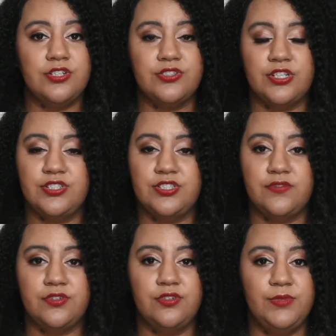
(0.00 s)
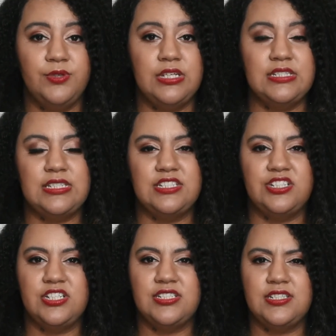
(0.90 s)
or your cervical mucus is
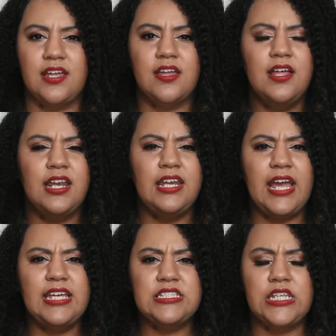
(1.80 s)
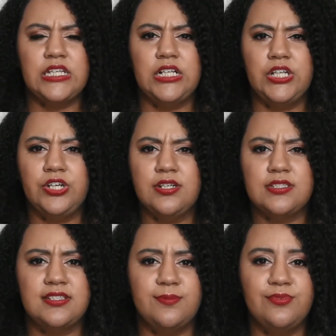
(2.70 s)
just like nice and clear and
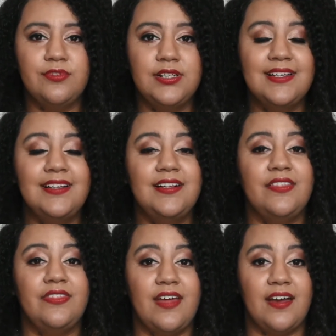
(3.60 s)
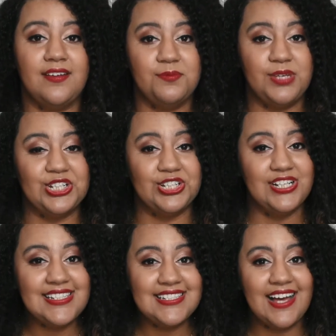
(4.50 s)
slippery, that could be a
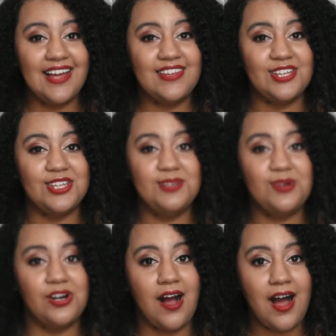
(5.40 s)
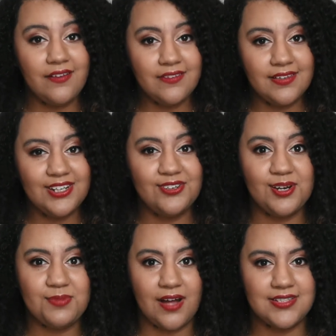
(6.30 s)
good sign that you are ovulating or
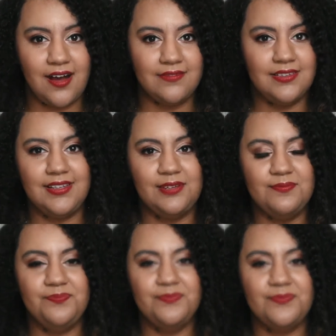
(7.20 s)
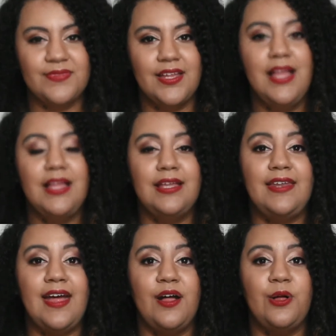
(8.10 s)
you're about to ovulate.
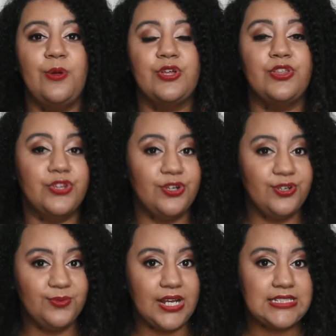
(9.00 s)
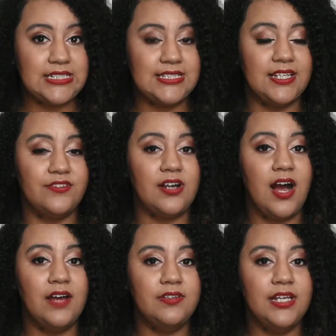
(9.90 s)
Now, the third way to see if you're
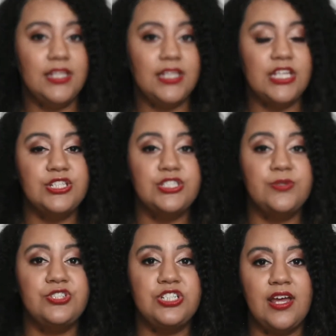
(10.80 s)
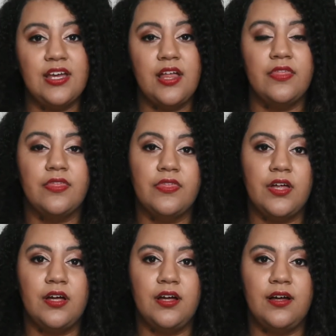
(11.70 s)
ovulating is to check
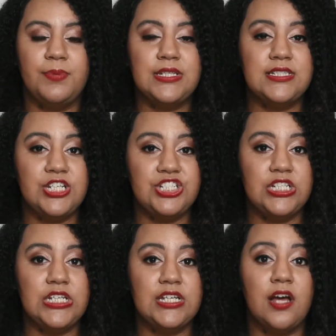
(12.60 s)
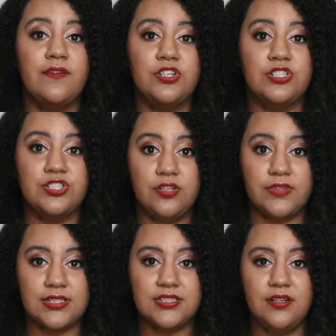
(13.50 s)
the positioning of your
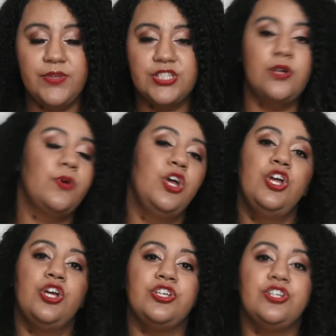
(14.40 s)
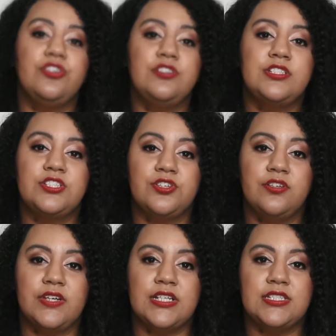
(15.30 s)
cervix. So your
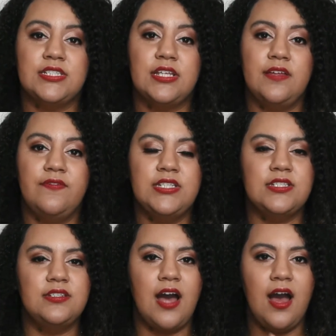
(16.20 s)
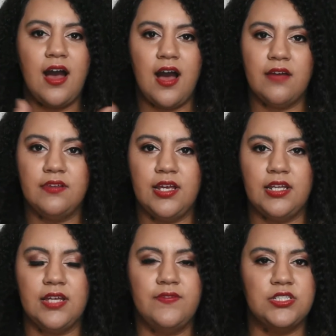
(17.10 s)
cervix, if it's not
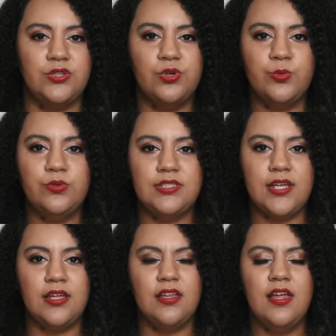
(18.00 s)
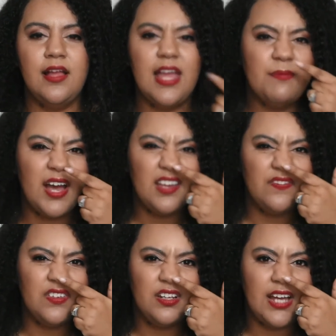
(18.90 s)
ovulating, if it's a normal day, it might
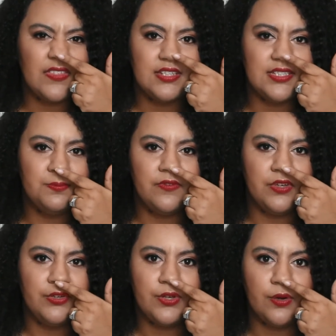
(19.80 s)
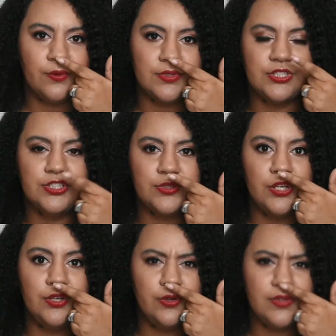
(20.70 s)
feel like the tip of your nose. So
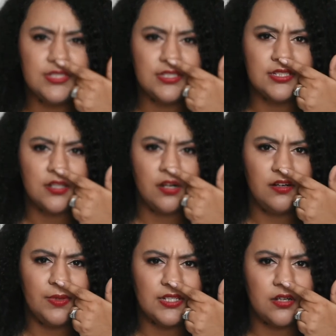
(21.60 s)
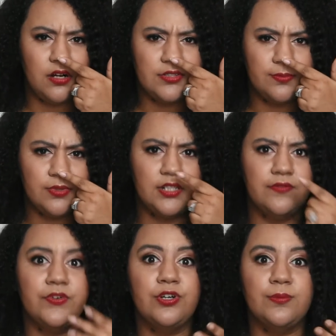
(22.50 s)
your nose is soft, but it's also pretty
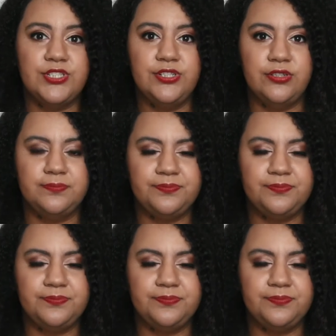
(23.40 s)
firm too.